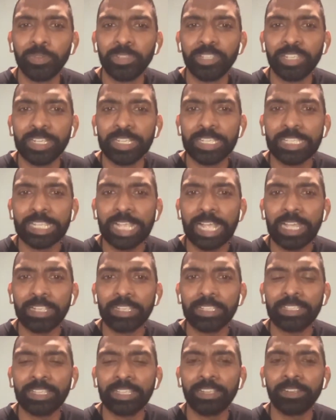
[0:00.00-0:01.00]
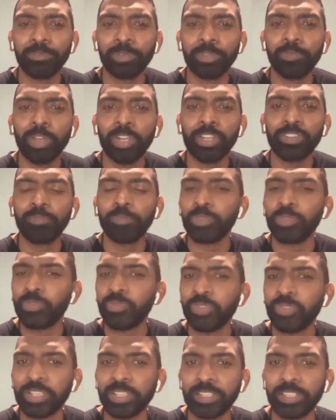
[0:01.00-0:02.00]
success, and we watched
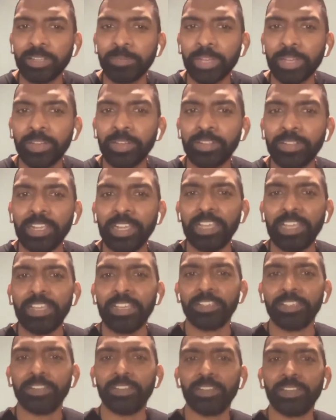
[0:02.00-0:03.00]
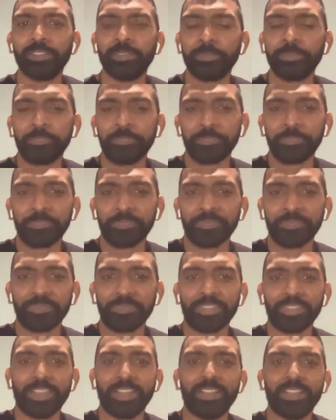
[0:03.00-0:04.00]
movies about you know
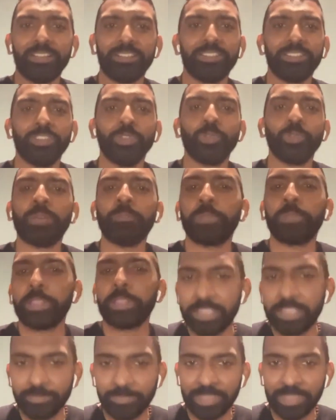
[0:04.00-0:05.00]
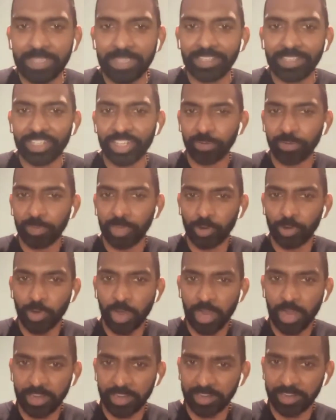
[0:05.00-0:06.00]
You Complete Me, Jerry
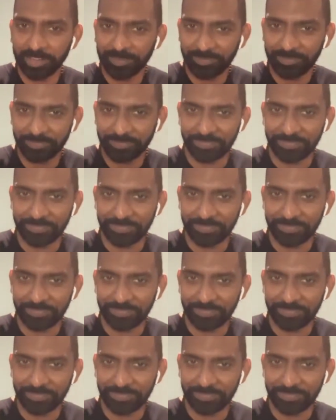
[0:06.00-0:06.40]
Maguire.